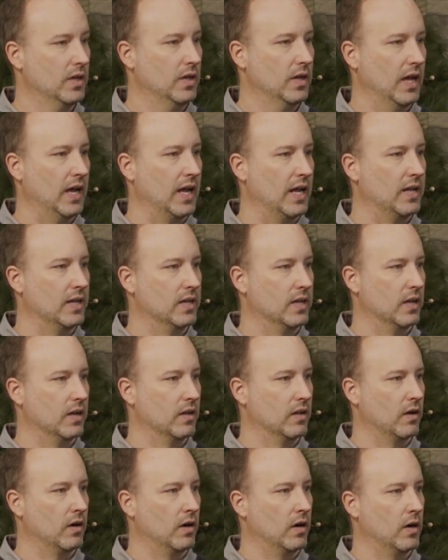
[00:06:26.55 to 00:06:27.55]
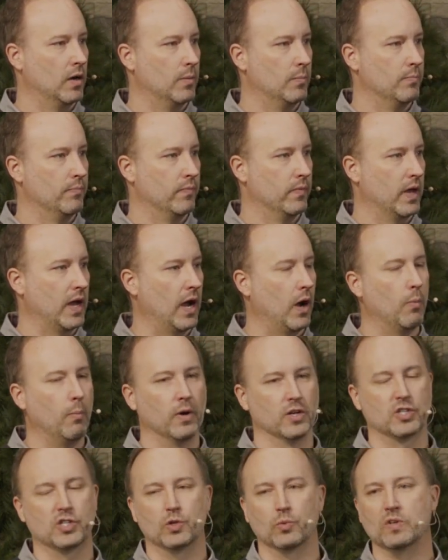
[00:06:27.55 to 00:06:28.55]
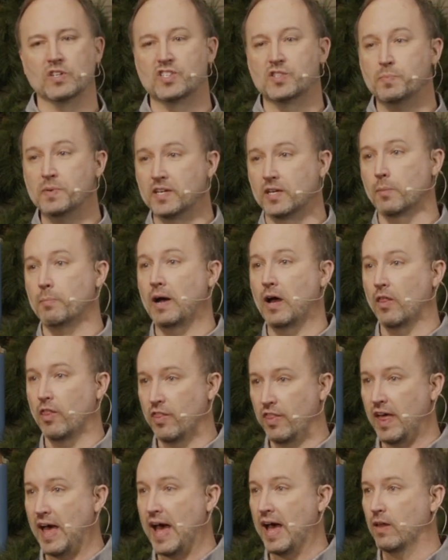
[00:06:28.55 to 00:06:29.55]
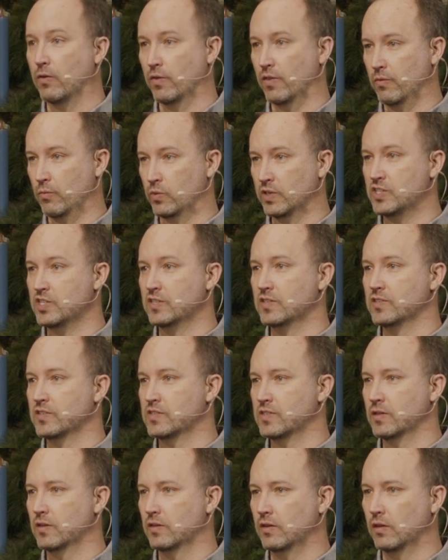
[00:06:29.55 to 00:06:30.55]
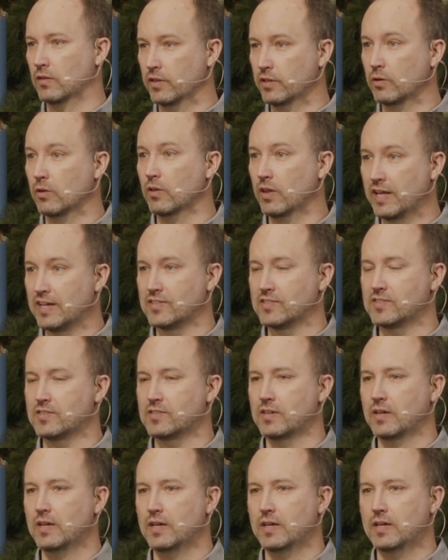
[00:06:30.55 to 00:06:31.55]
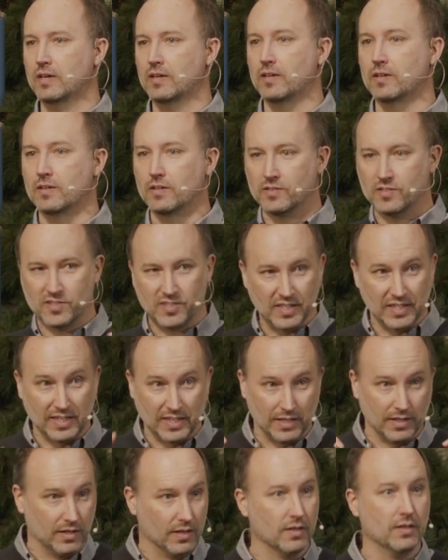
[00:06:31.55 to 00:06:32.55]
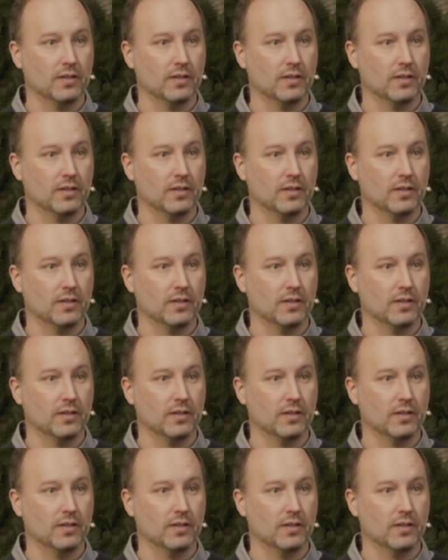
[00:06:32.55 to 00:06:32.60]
And um, how much do we speak about that, which is a little less seen